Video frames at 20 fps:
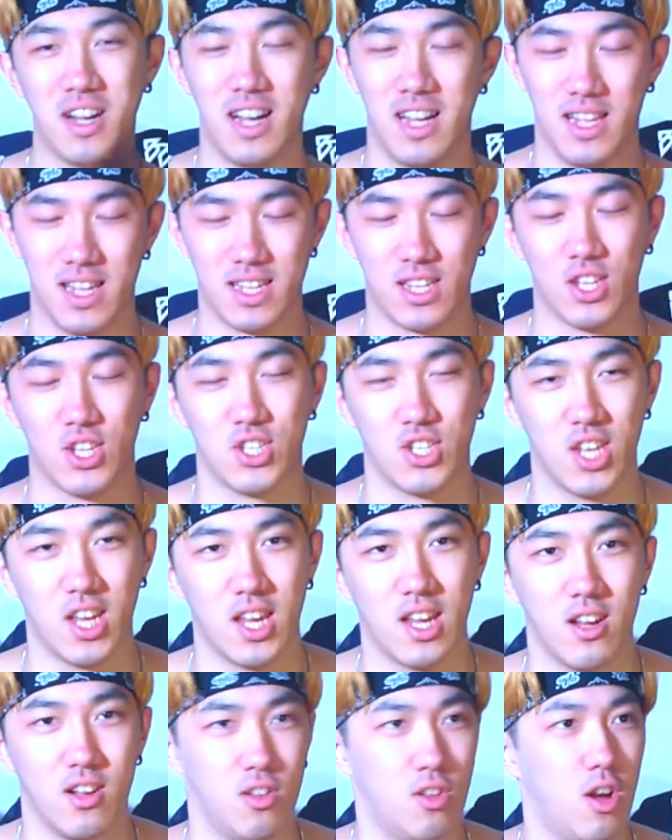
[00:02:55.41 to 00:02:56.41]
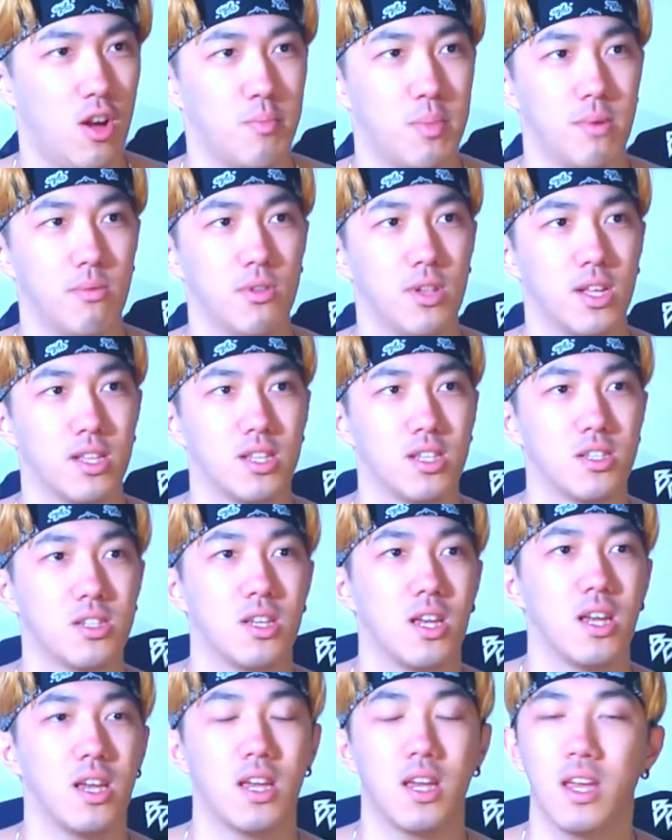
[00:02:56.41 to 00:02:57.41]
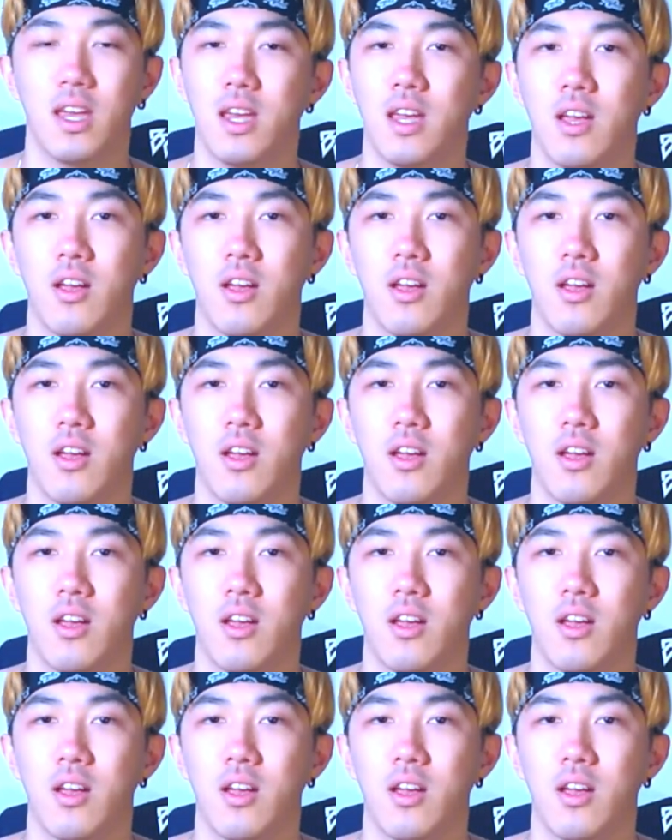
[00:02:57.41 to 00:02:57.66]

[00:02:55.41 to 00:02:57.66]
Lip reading: I like to say, a lot of people like to say